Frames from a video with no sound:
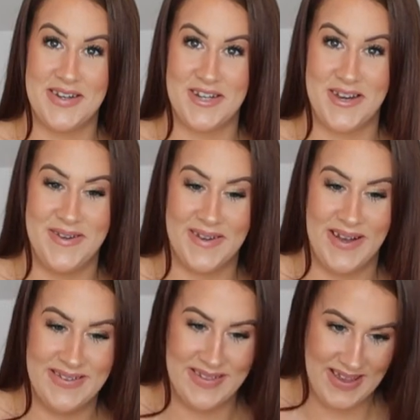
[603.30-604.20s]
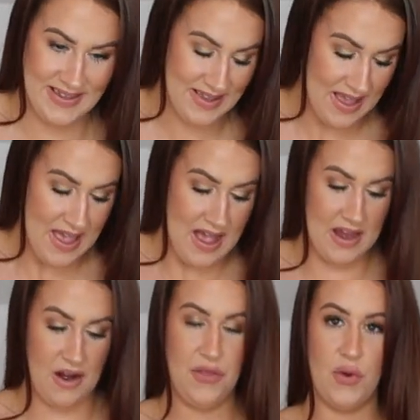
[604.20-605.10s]
to show you guys this.
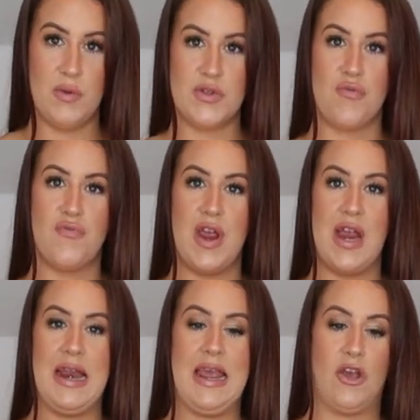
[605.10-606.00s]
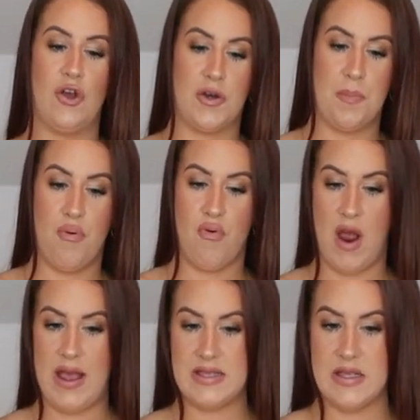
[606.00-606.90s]
And I thought it was a really good
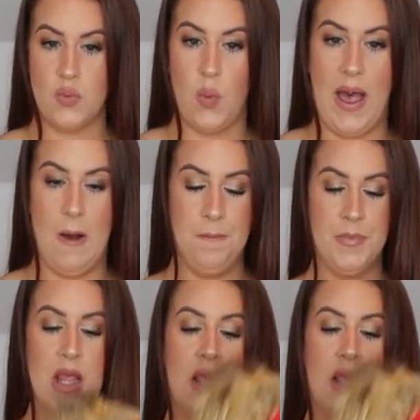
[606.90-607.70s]
price as well.